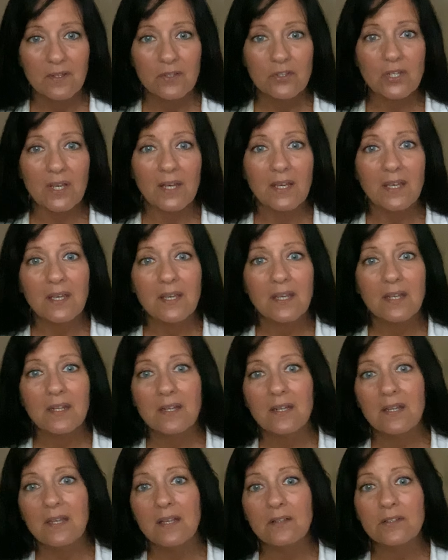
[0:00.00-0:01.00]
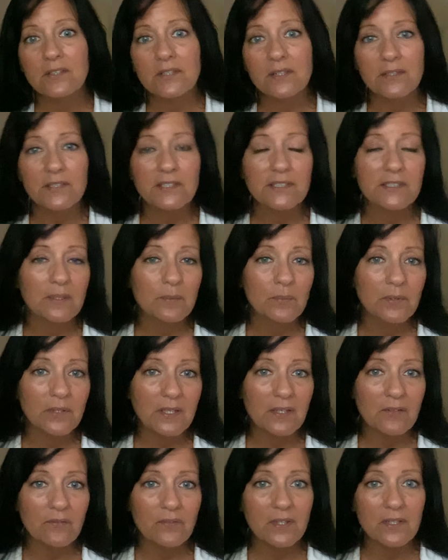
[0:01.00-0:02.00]
Jackie Kennedy is his
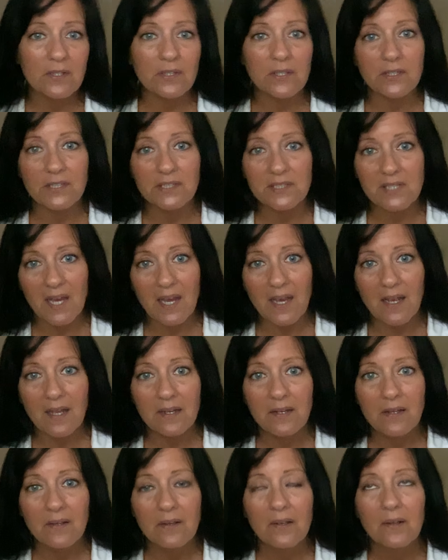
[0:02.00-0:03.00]
sibling via his dad.